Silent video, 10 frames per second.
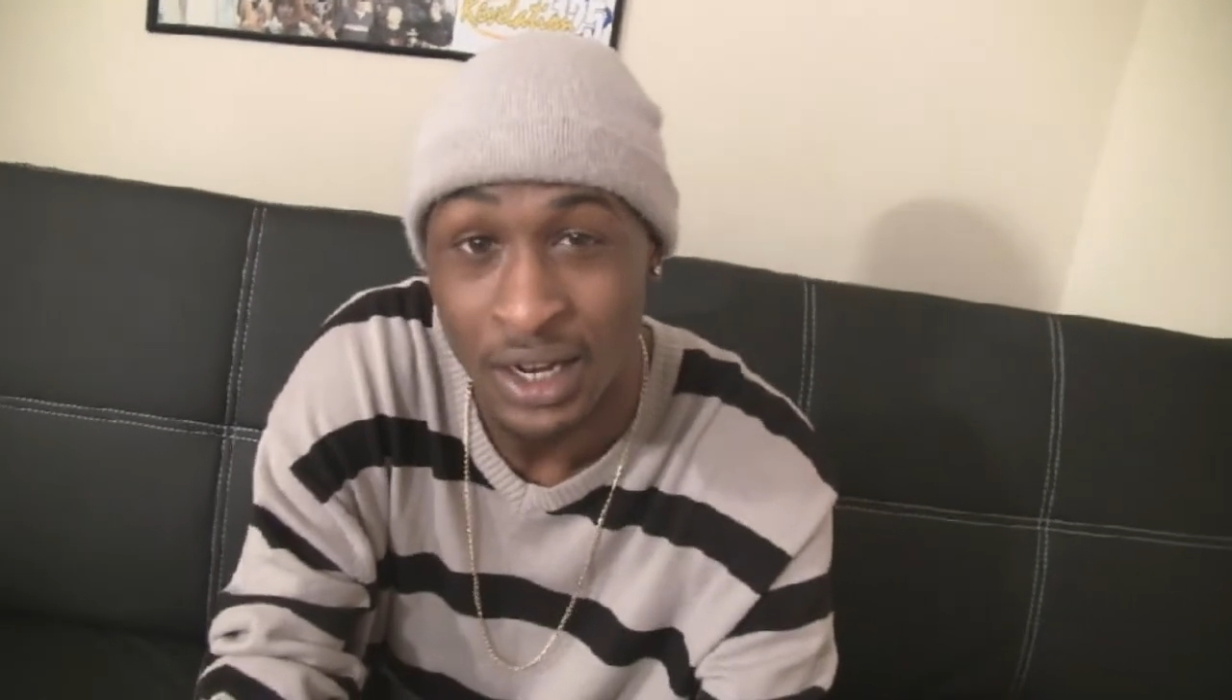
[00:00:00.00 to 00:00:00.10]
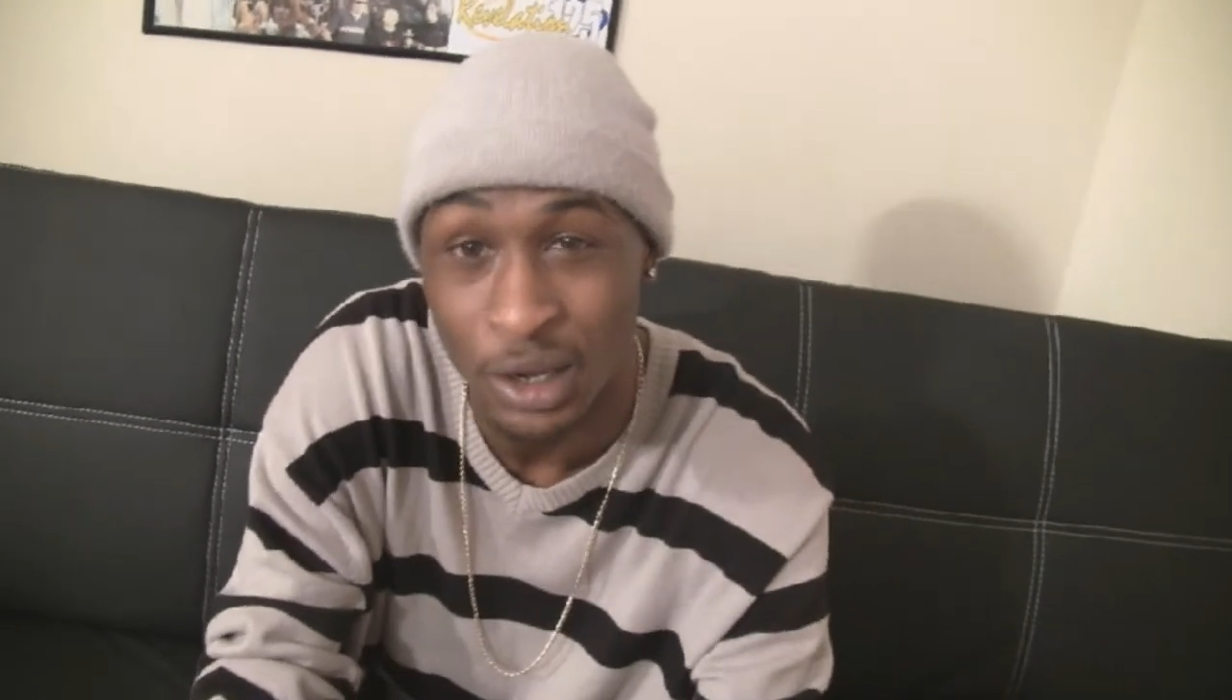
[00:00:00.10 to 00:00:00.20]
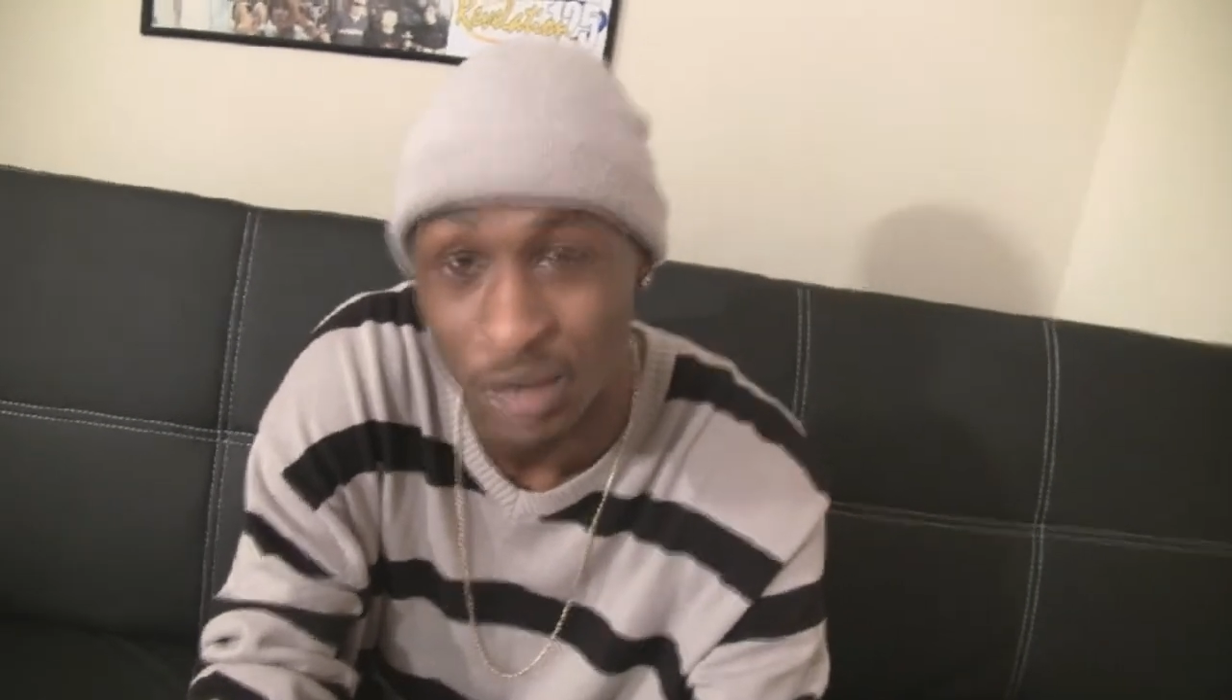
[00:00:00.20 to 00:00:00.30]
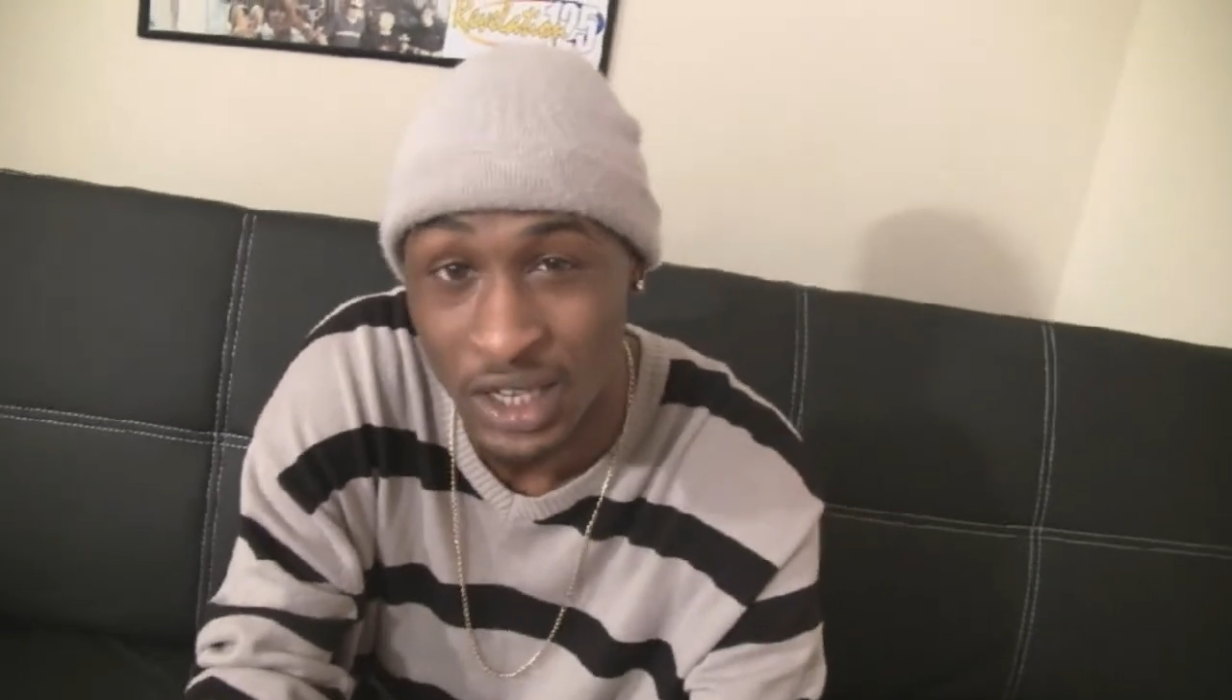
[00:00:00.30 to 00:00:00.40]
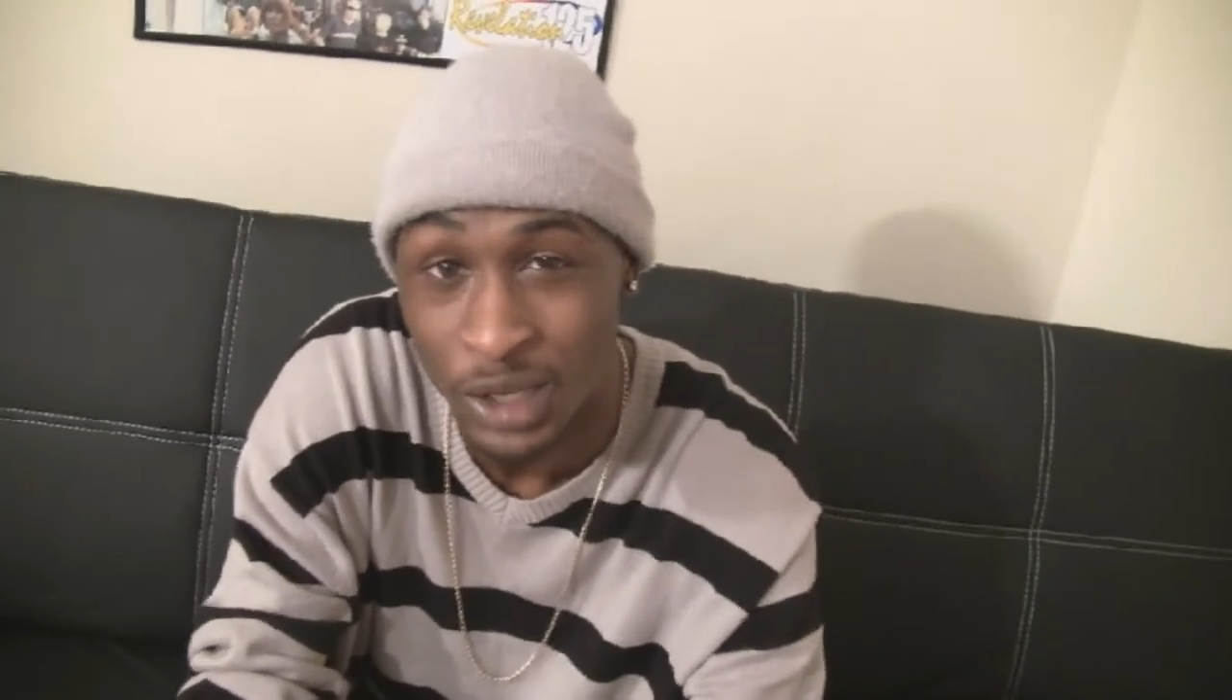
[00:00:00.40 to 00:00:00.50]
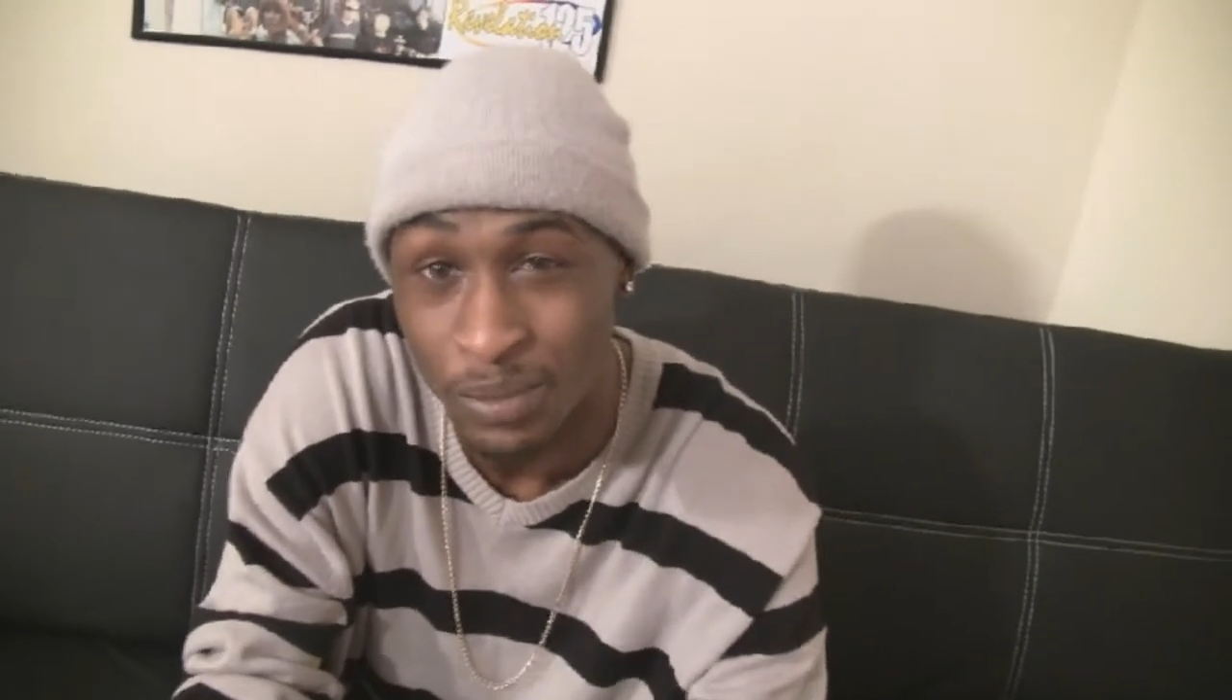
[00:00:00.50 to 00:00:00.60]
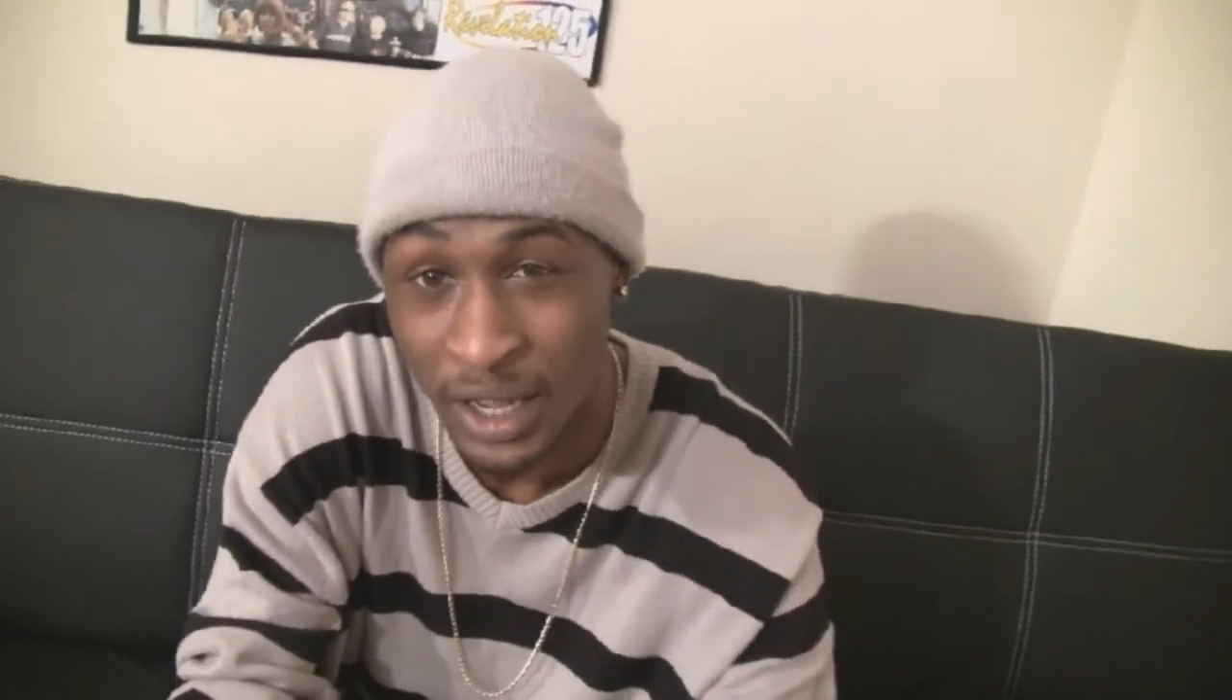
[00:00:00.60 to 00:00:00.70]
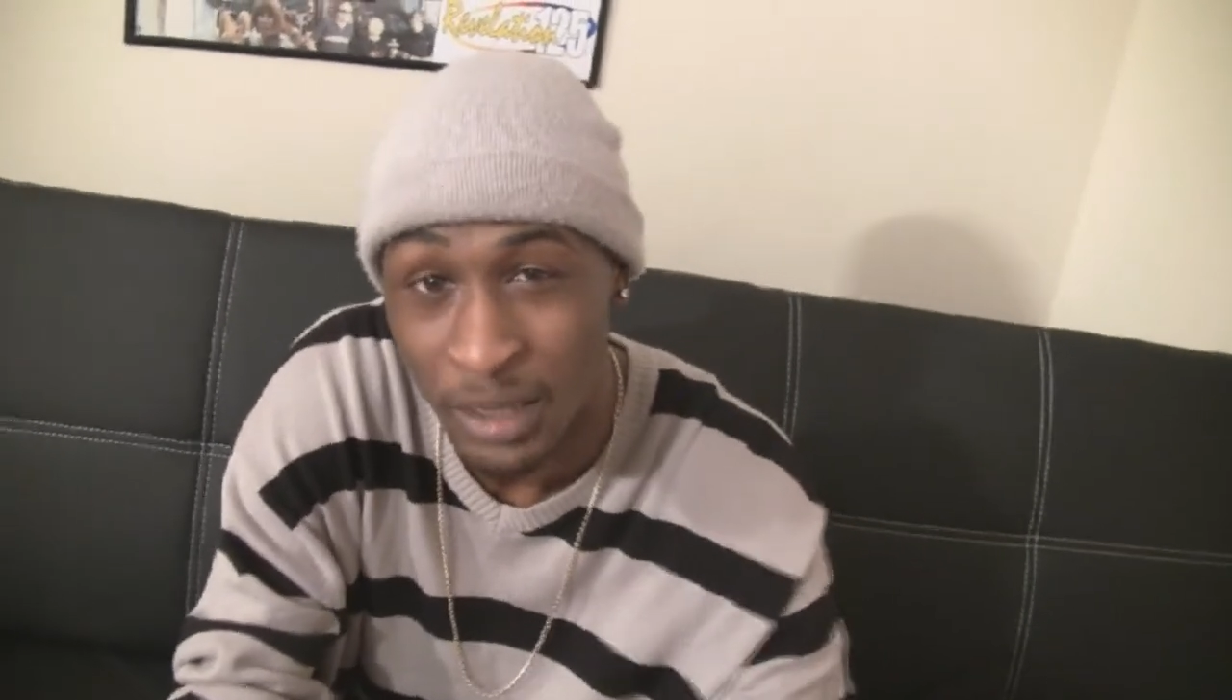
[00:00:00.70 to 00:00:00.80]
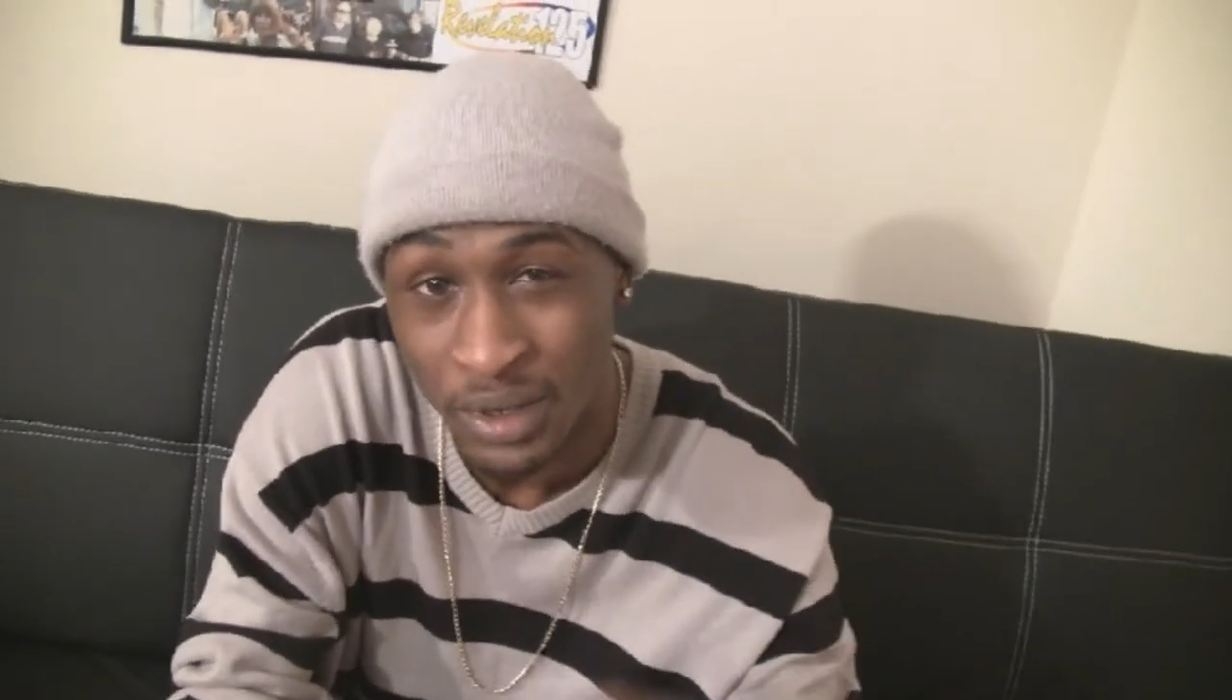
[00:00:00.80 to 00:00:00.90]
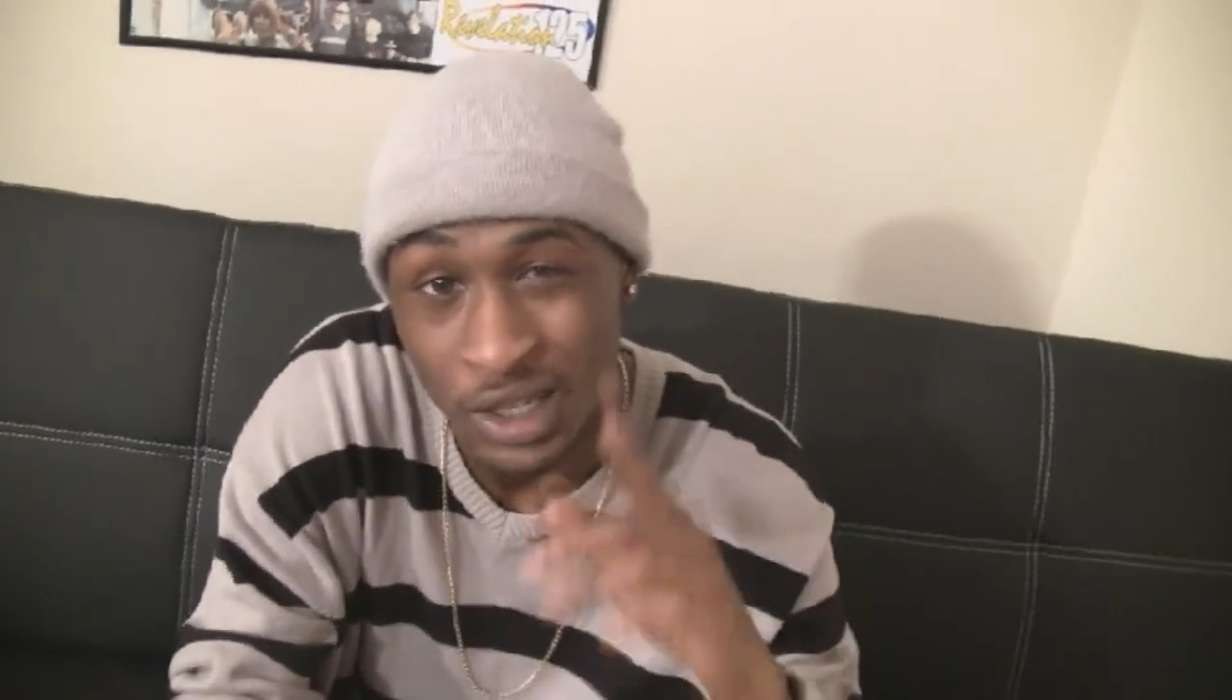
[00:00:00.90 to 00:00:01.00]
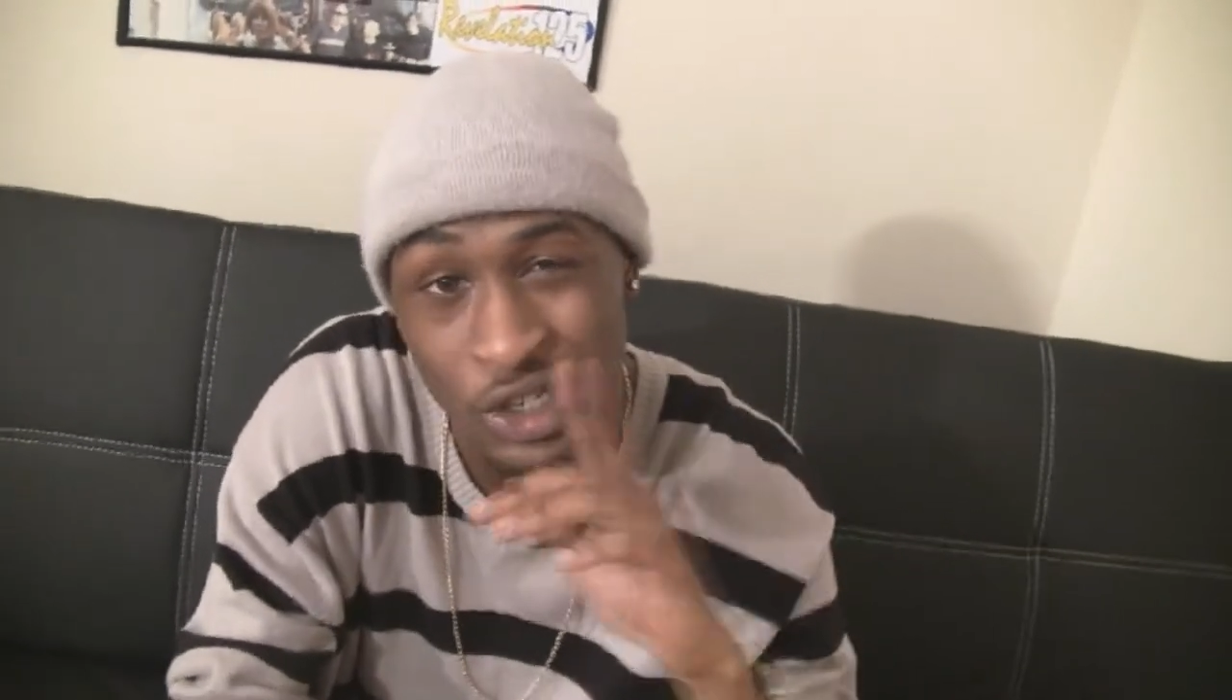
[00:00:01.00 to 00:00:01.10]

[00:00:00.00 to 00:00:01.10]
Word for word: Lo Kee, baby.